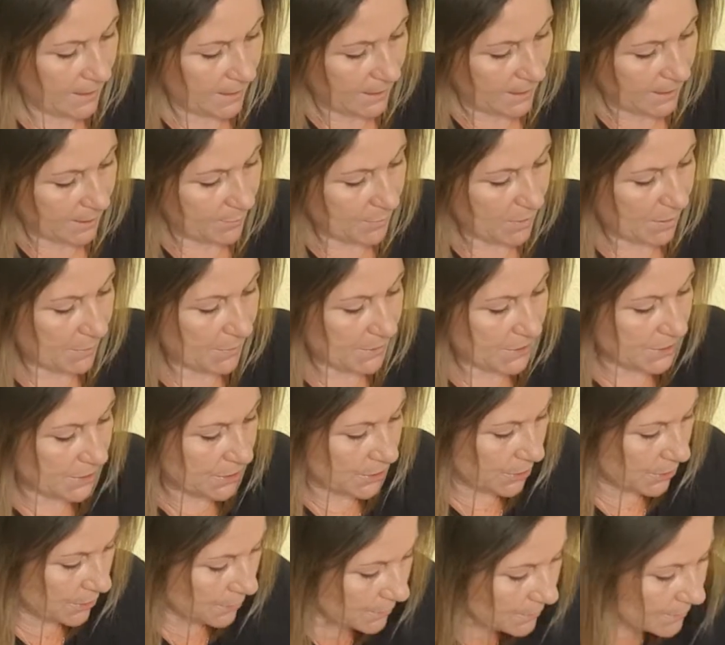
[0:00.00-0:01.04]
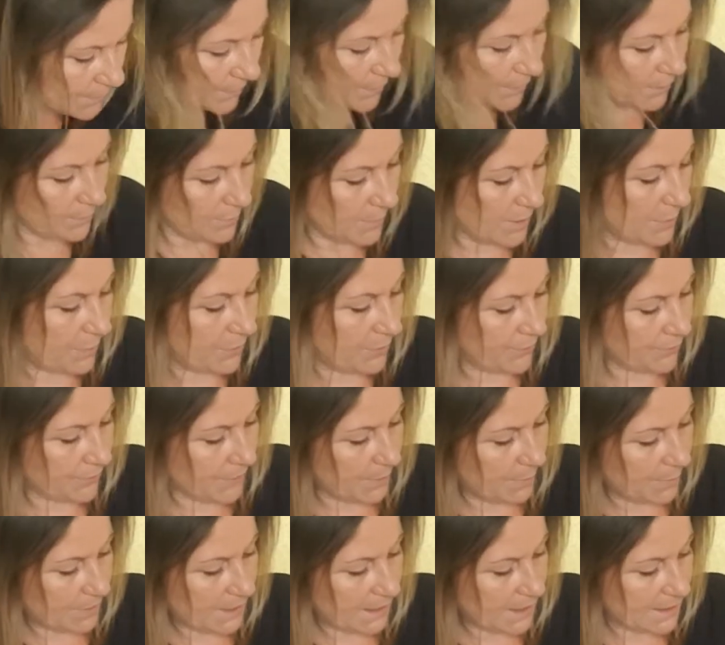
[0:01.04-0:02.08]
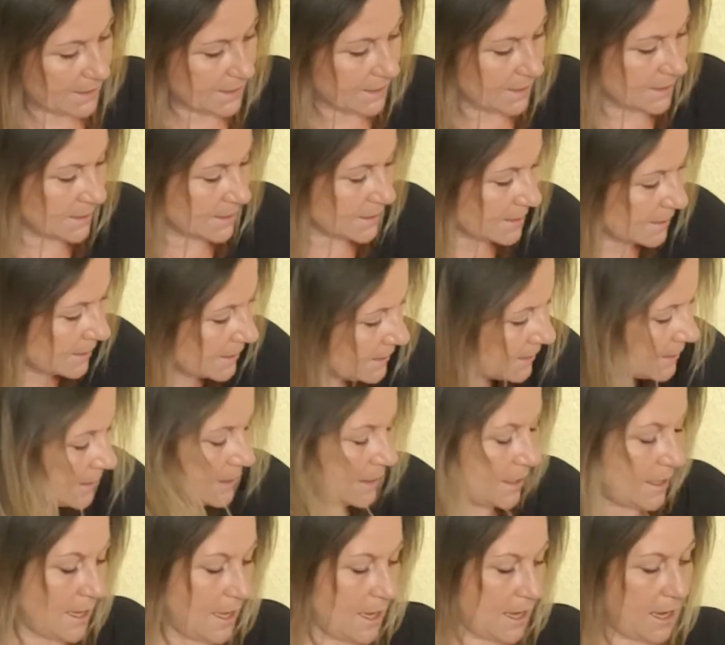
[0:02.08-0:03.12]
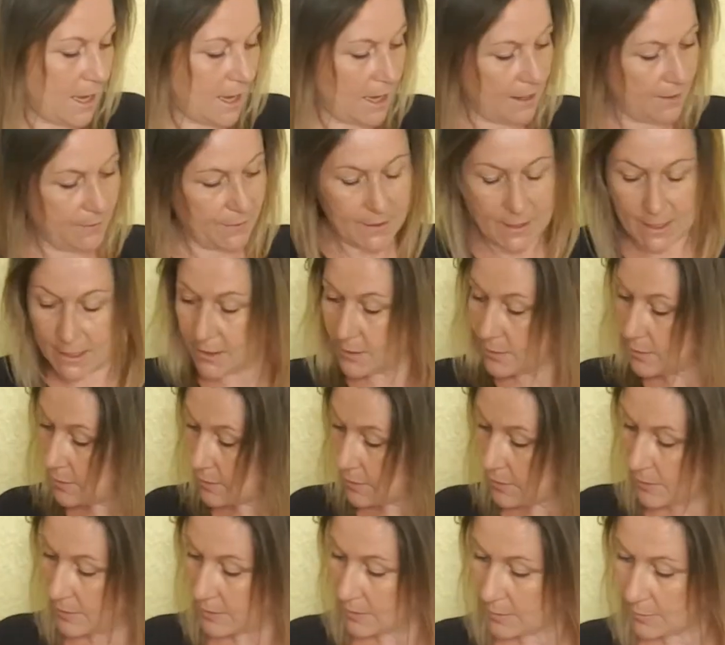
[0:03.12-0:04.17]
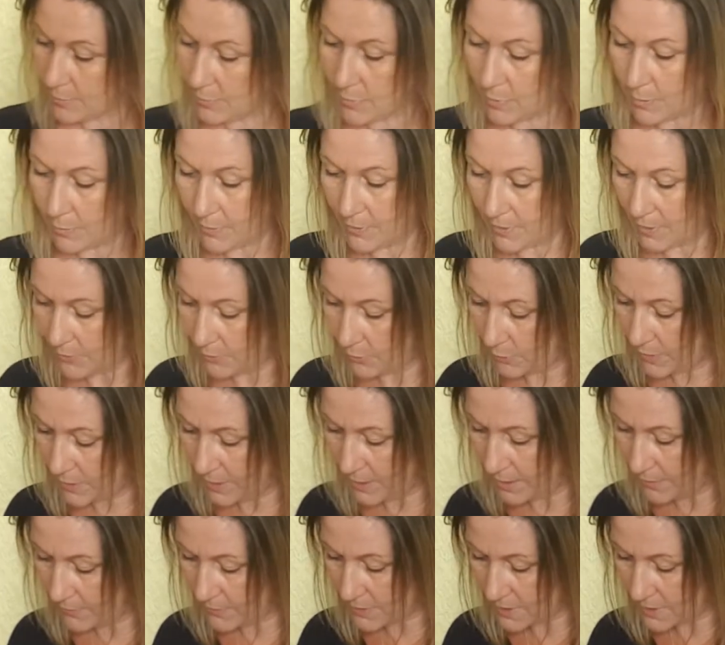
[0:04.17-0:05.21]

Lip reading: in maybe 2, maybe 3 places, and then pop the other one the other